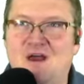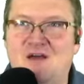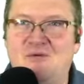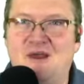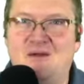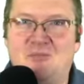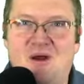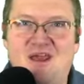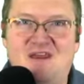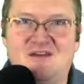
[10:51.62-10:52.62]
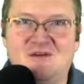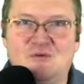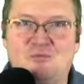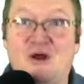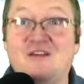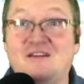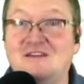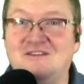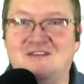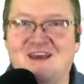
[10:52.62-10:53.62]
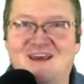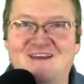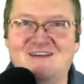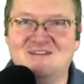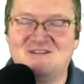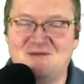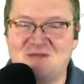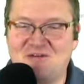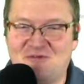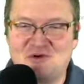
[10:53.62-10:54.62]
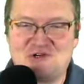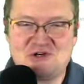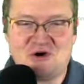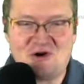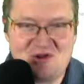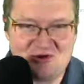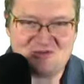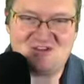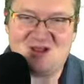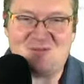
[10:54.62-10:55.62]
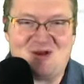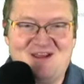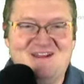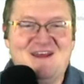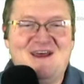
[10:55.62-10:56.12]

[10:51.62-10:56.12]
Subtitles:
we had a break. It was President's Day, something for sure you don't celebrate.